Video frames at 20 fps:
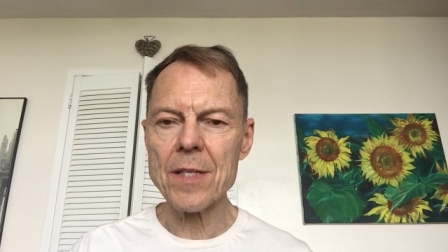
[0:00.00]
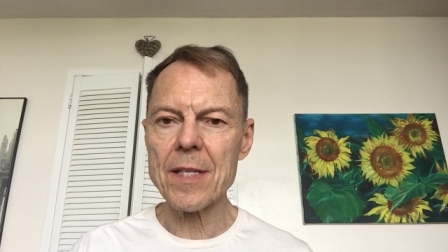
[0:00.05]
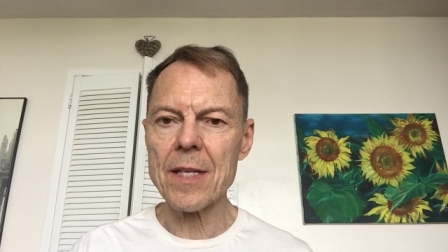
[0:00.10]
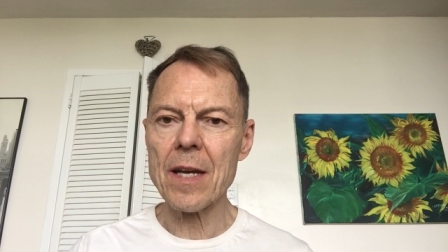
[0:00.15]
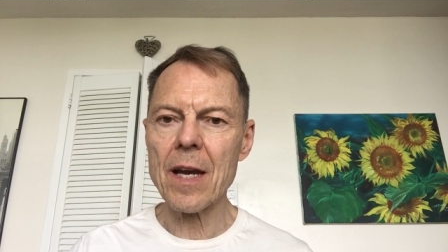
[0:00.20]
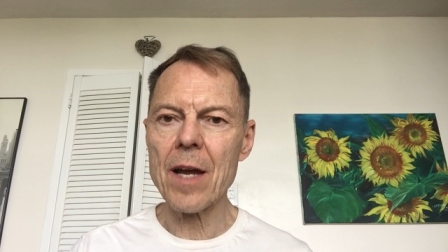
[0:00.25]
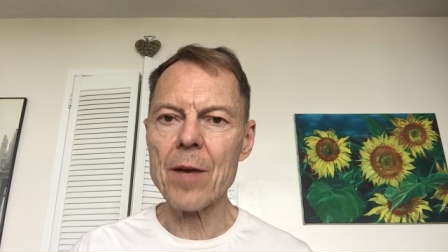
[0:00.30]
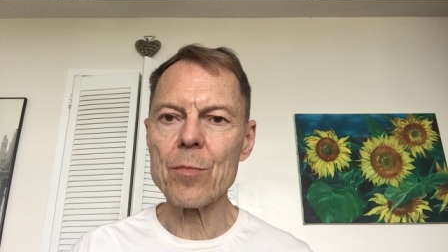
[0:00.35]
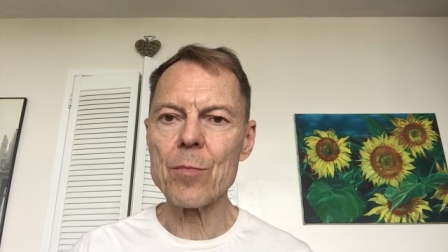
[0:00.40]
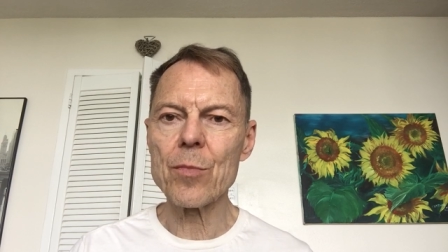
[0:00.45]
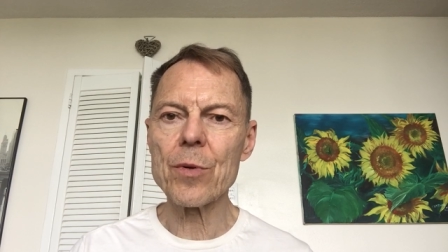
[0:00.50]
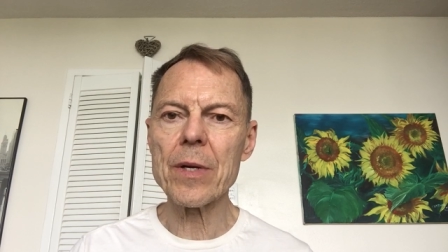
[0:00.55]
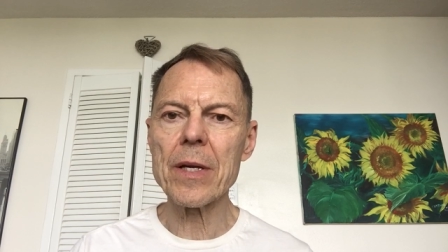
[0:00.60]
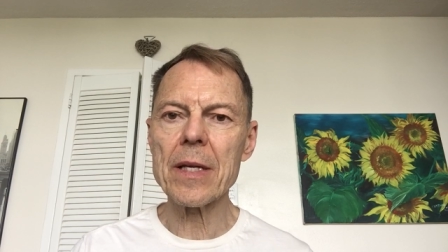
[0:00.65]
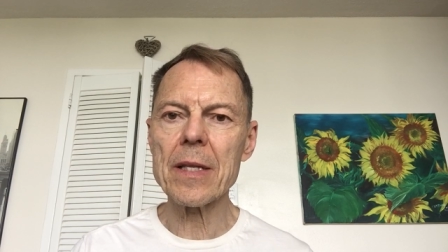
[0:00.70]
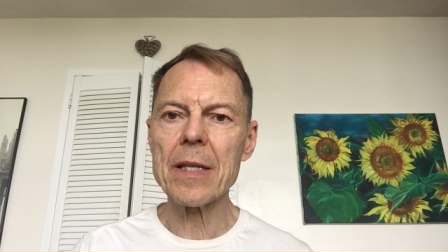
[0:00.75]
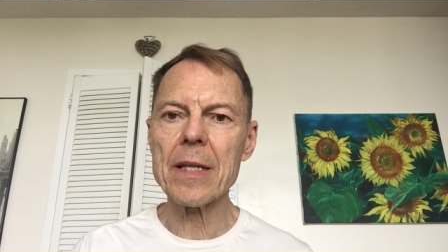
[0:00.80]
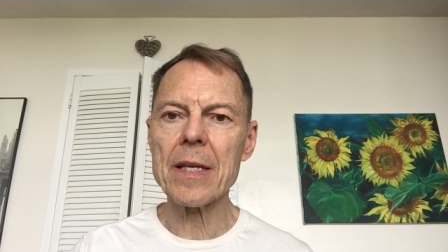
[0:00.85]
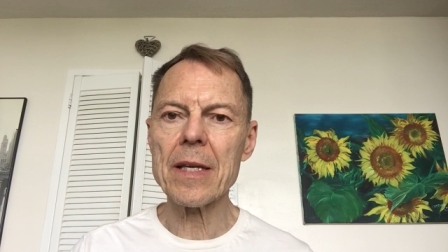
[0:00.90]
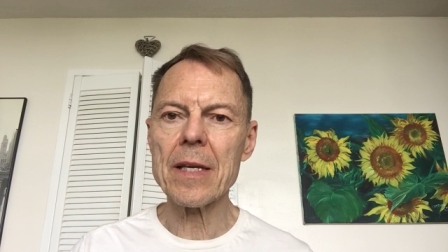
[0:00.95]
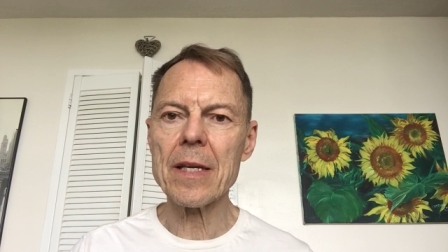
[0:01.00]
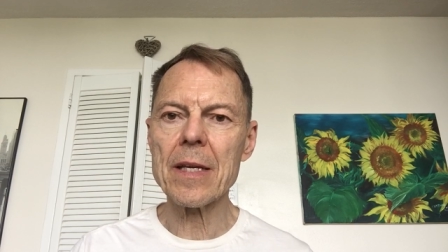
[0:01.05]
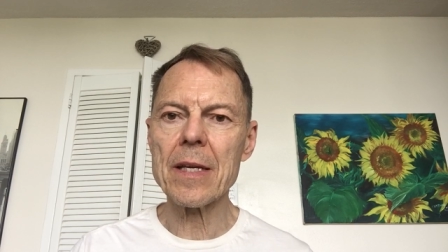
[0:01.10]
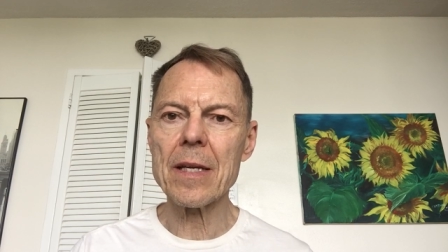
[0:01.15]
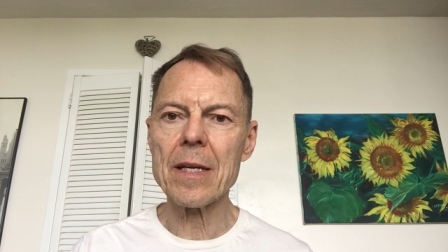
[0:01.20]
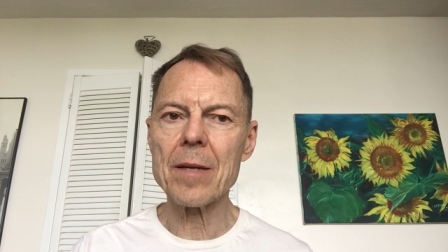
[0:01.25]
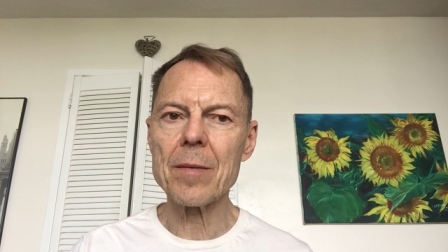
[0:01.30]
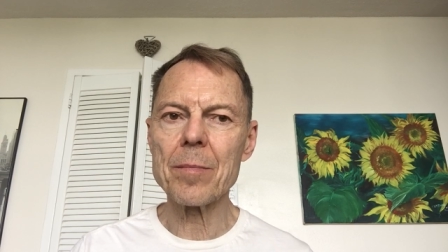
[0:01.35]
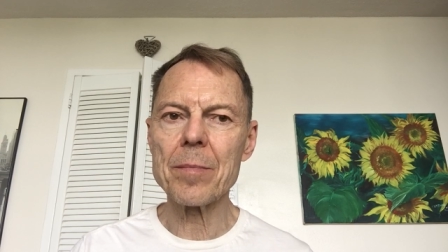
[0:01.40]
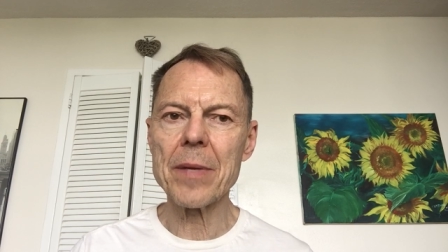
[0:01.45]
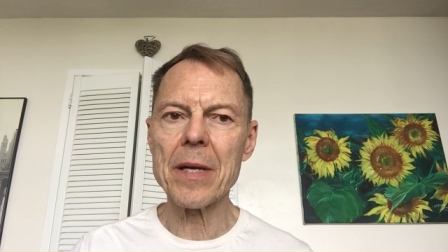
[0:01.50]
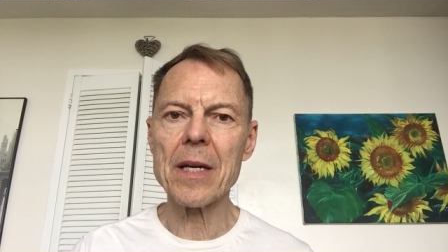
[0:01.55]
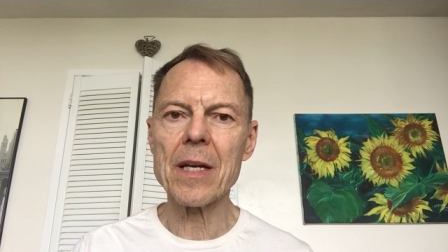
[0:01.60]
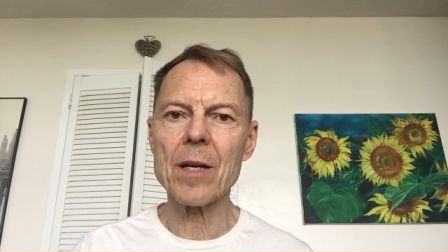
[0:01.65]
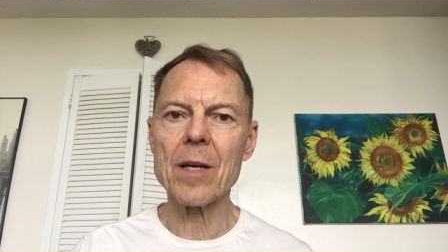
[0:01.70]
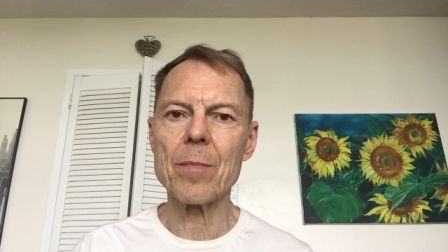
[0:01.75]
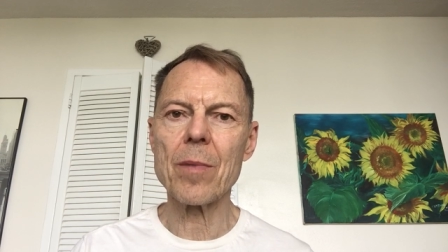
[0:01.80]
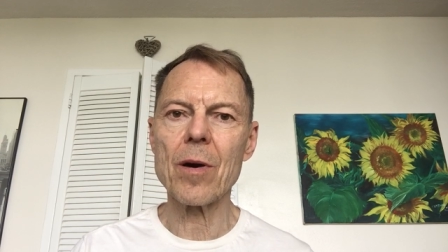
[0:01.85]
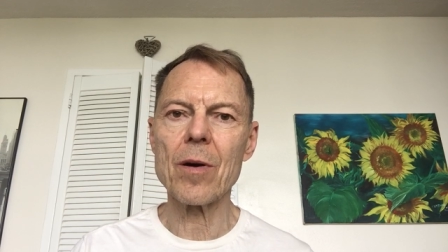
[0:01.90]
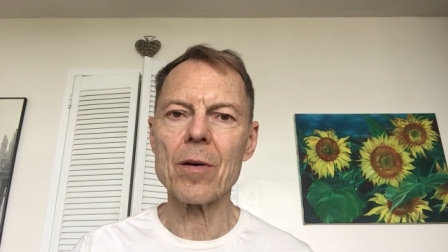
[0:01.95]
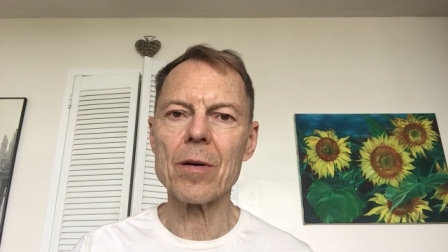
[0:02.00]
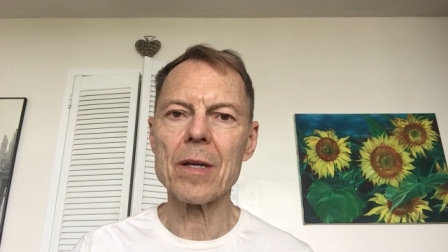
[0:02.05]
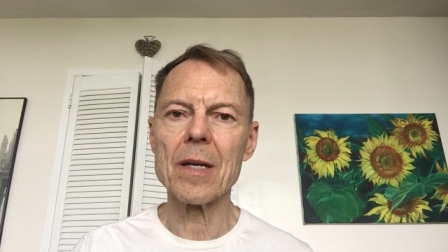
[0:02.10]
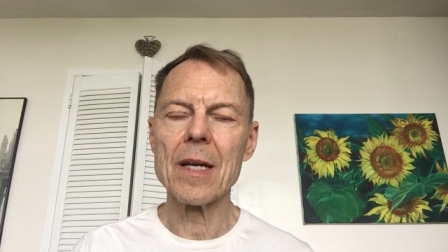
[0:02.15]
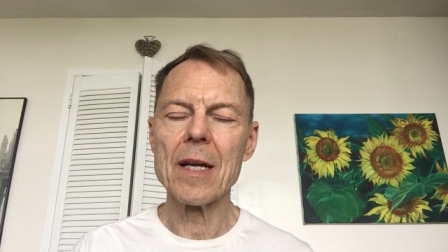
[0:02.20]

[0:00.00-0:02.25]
and I'm really big about